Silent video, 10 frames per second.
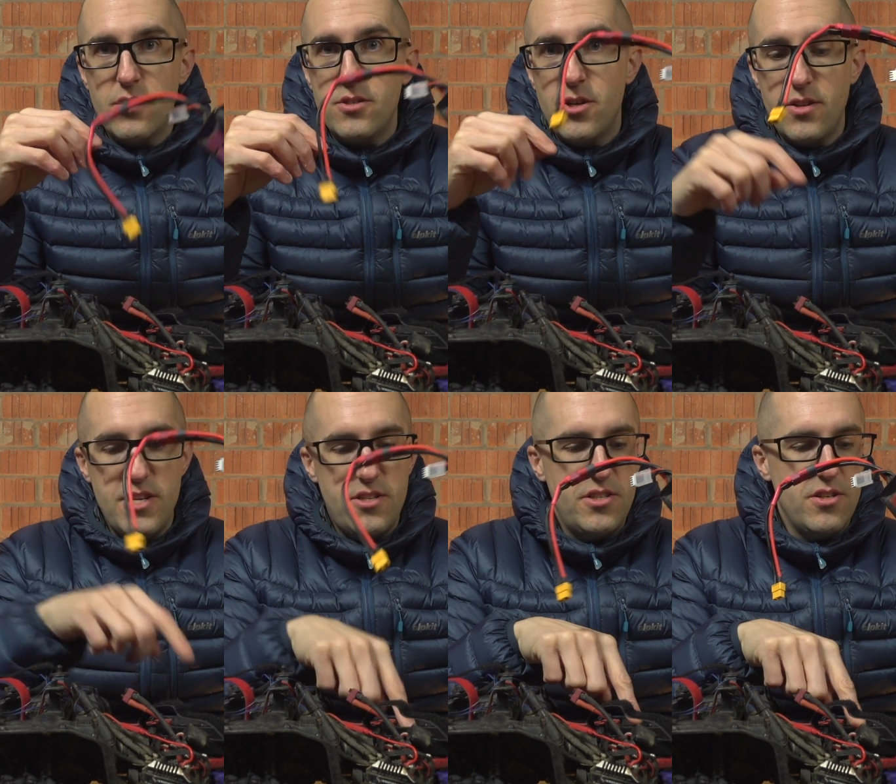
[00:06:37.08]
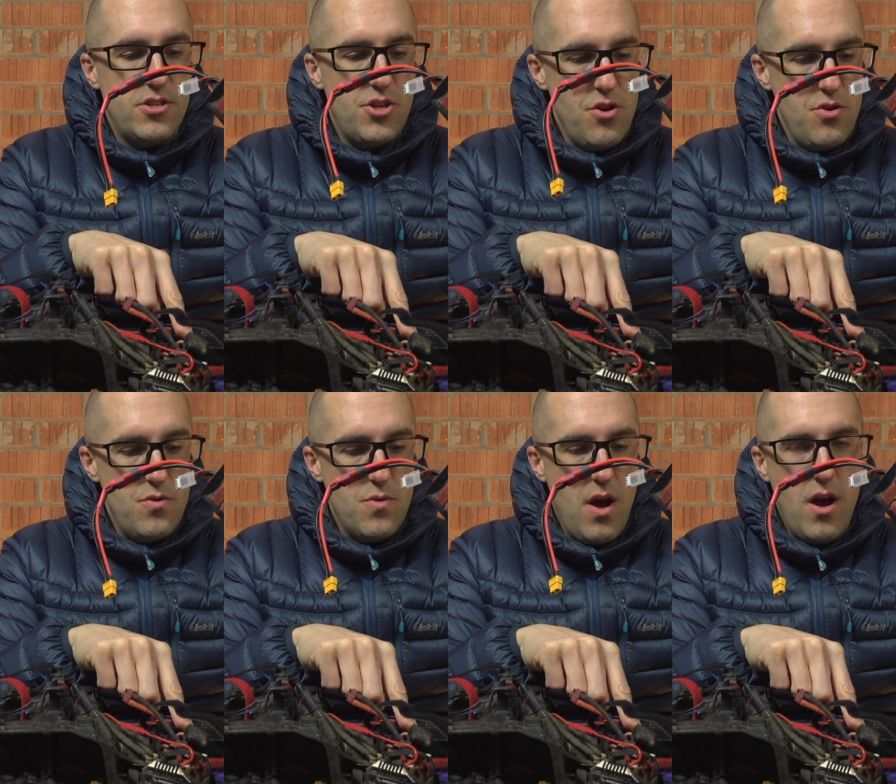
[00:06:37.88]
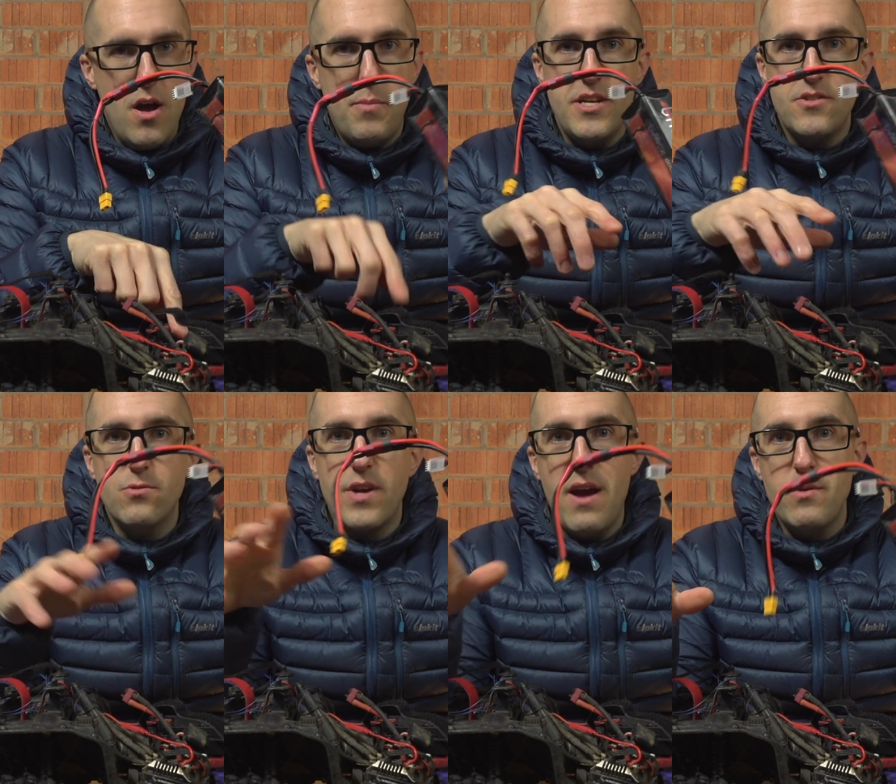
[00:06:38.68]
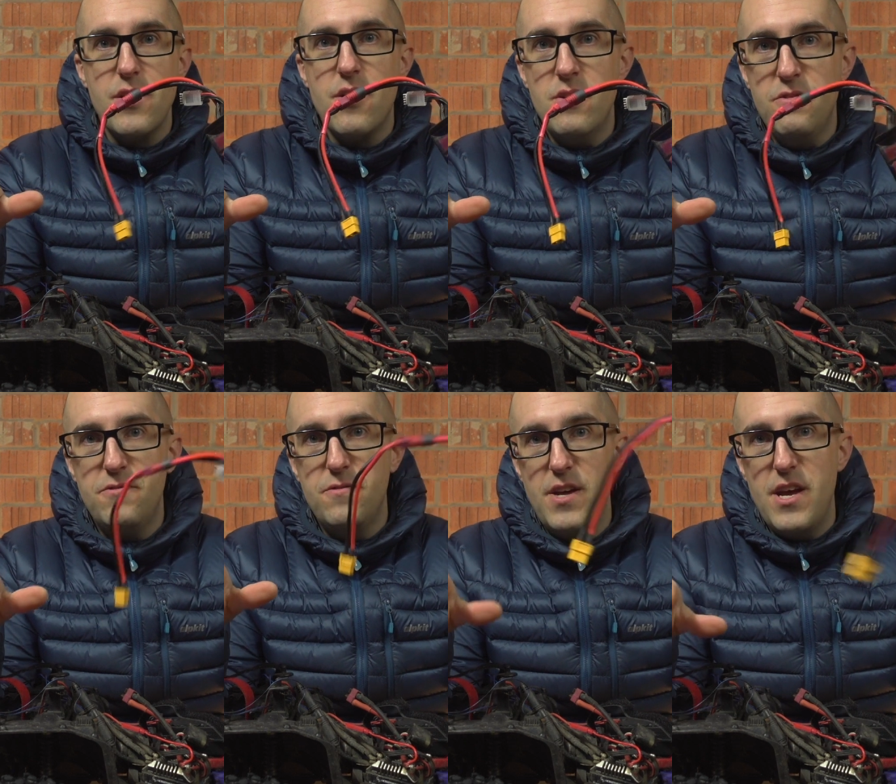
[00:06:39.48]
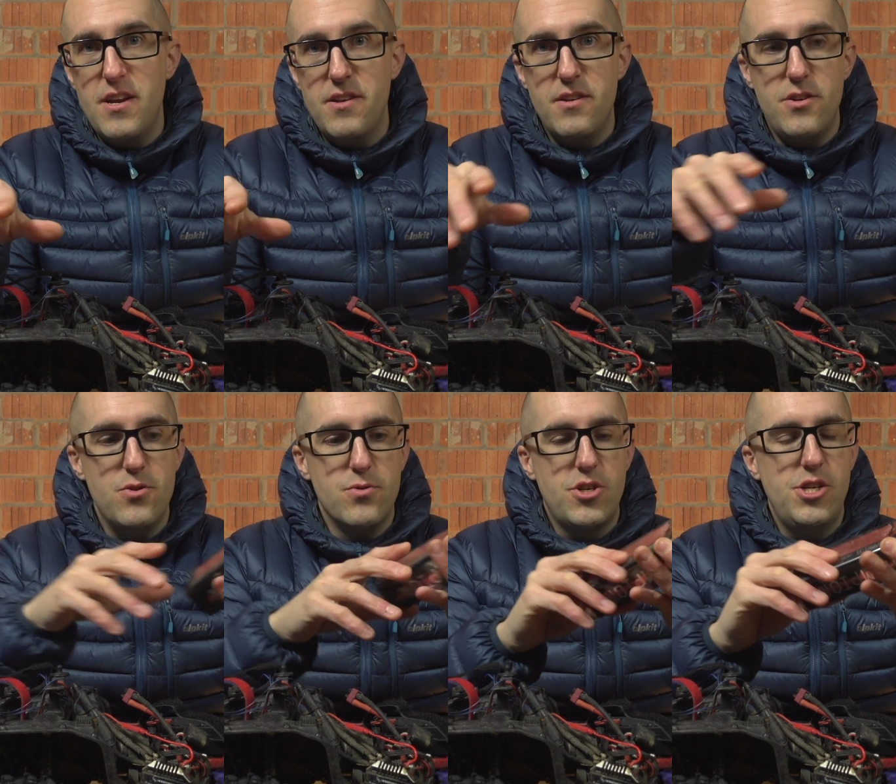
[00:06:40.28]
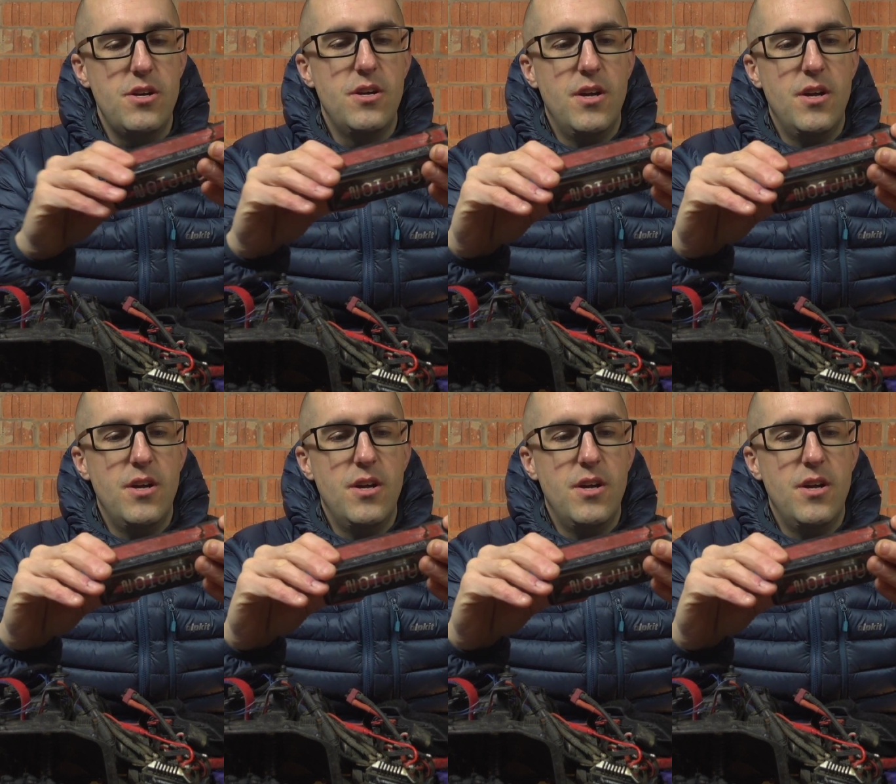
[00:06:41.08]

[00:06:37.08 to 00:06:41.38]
Took this to a place called Cow and Calf in Yorkshire.